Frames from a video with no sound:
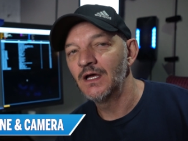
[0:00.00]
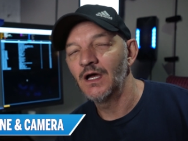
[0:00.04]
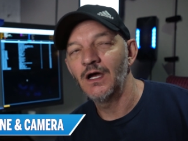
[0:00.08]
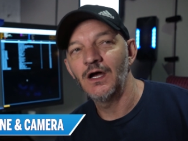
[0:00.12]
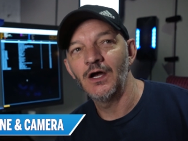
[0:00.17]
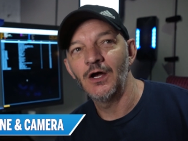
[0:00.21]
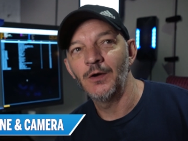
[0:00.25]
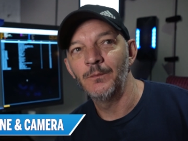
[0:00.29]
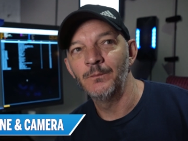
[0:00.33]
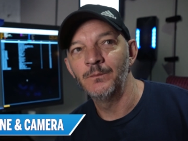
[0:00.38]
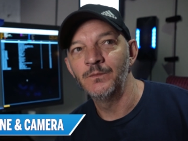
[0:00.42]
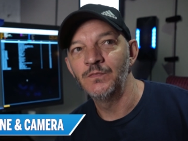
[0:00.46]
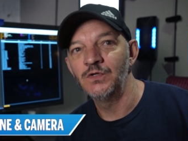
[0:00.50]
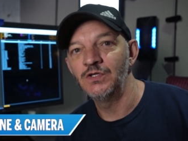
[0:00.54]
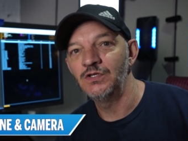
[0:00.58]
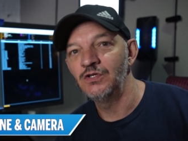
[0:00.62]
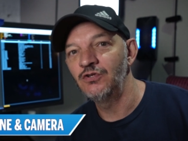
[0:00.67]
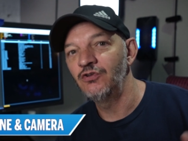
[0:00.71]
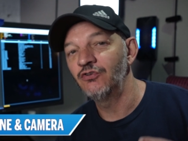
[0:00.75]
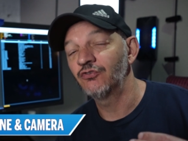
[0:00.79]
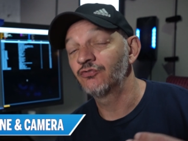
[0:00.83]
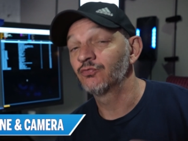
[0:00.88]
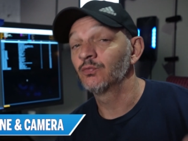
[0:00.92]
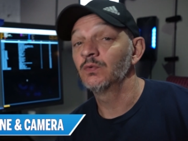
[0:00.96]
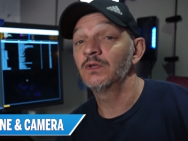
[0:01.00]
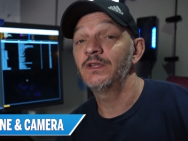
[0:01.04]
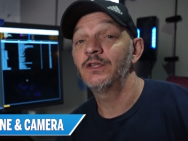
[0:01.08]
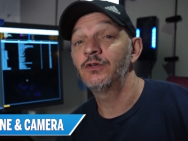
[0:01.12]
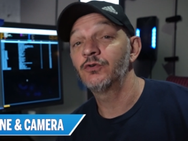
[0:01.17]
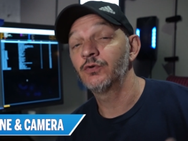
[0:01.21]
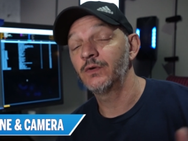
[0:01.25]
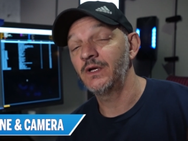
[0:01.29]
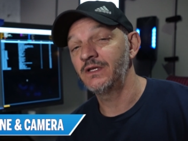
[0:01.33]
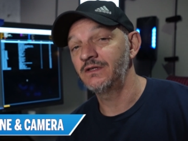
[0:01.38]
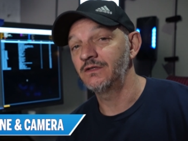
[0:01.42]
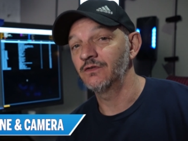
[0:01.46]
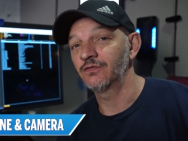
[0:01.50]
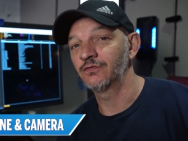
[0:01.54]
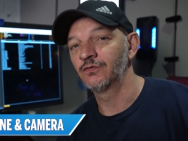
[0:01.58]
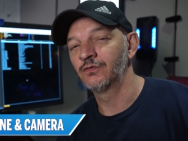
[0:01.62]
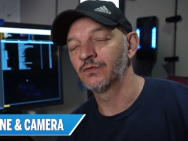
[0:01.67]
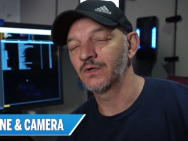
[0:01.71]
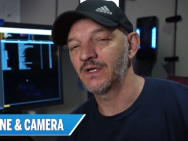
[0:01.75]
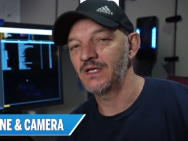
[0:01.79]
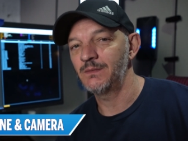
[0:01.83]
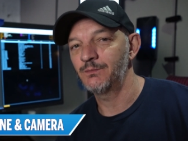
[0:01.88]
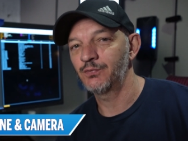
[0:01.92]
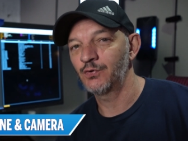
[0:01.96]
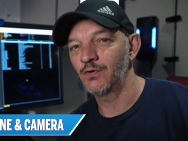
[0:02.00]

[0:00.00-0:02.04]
Um, you just really create this great